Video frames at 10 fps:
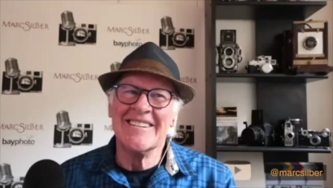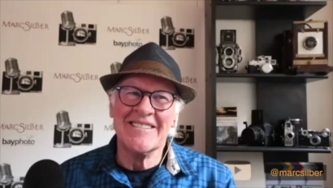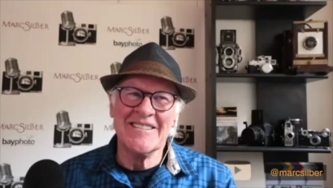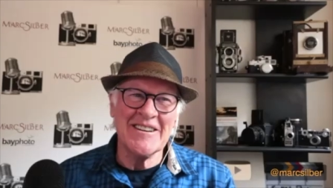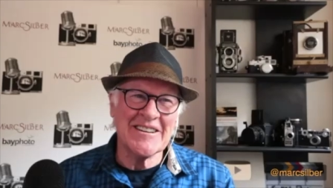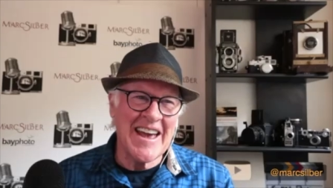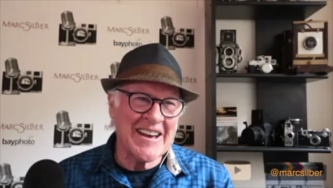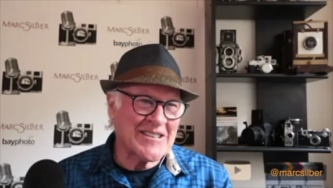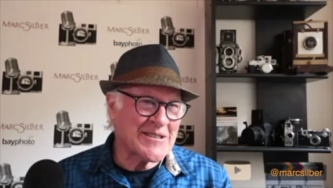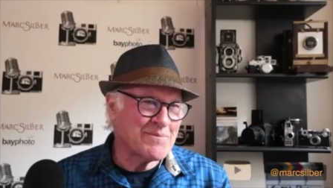the
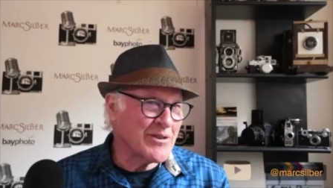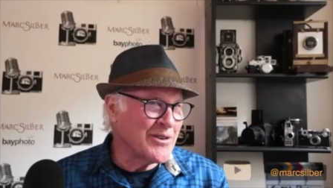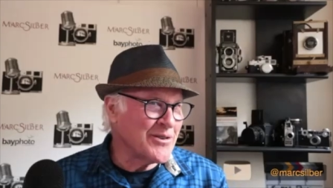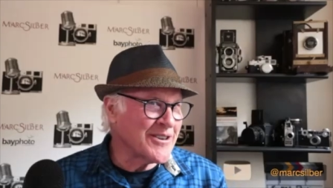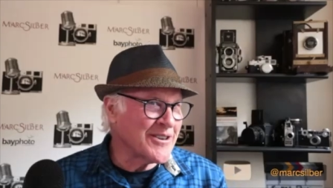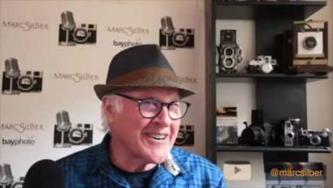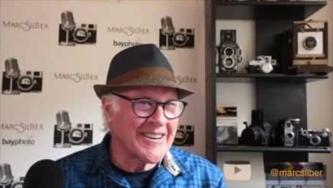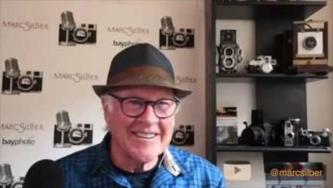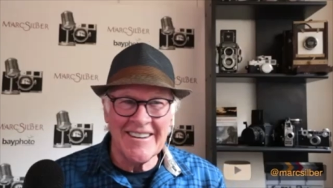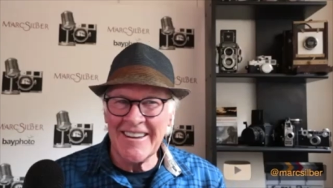
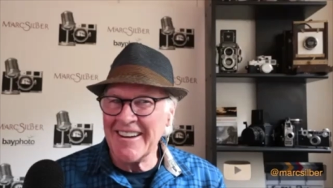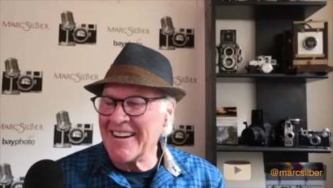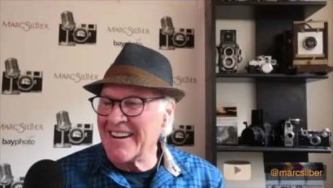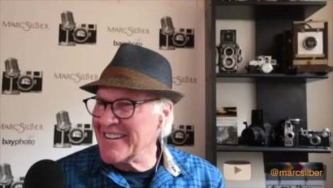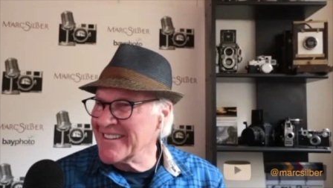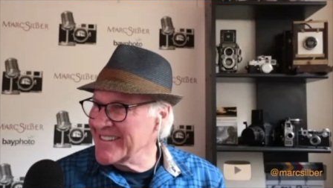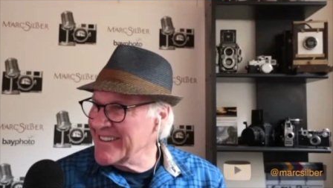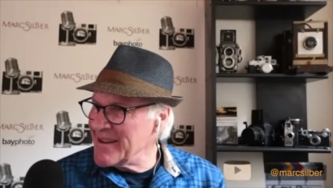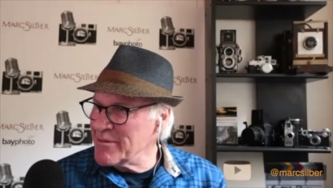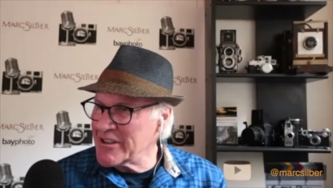explorer. yeah,
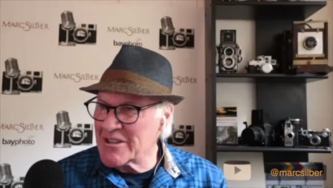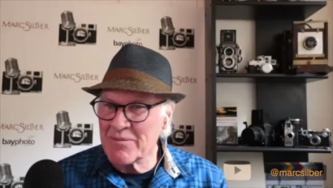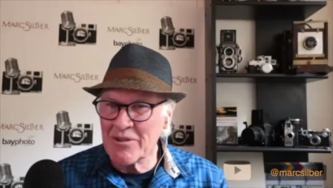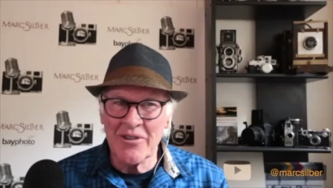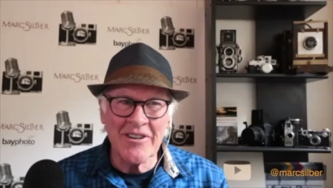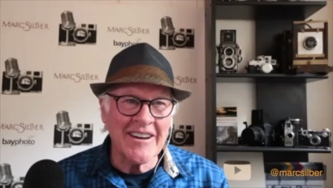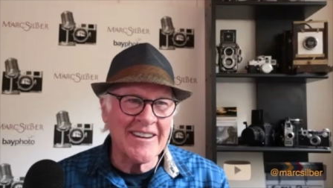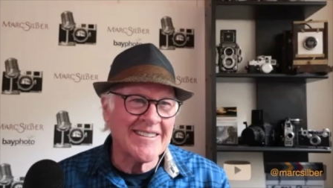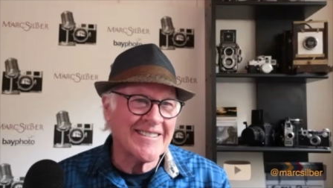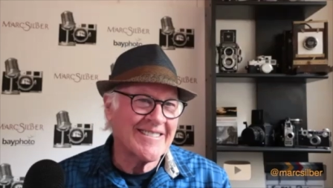I'm
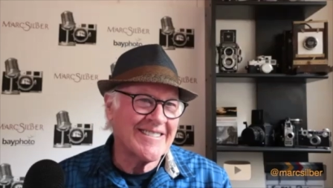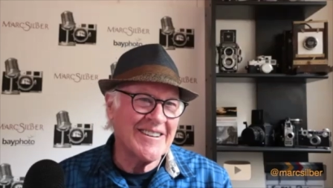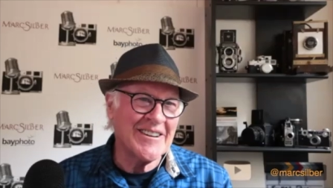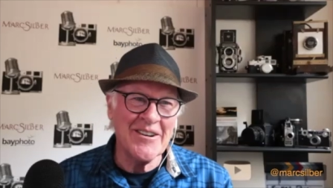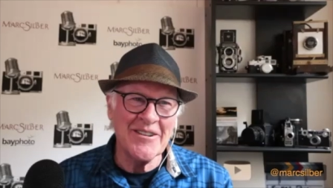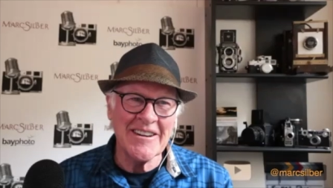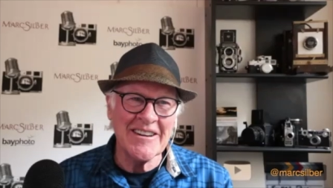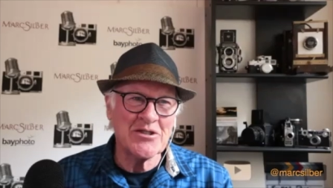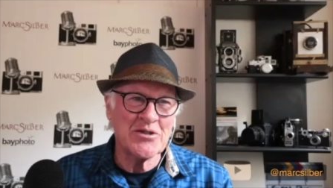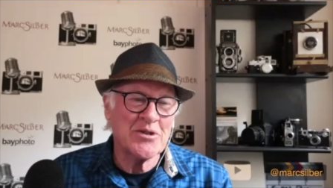exploring. You know, Map and
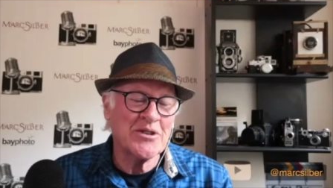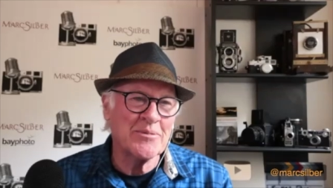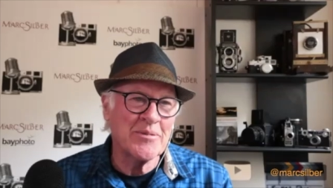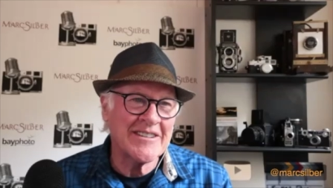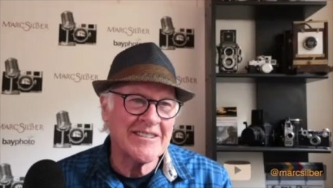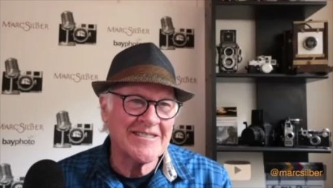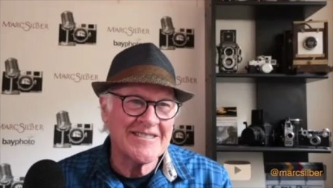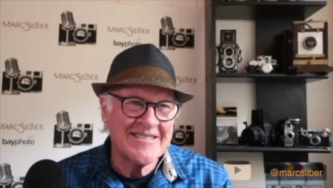it's maker, true because writing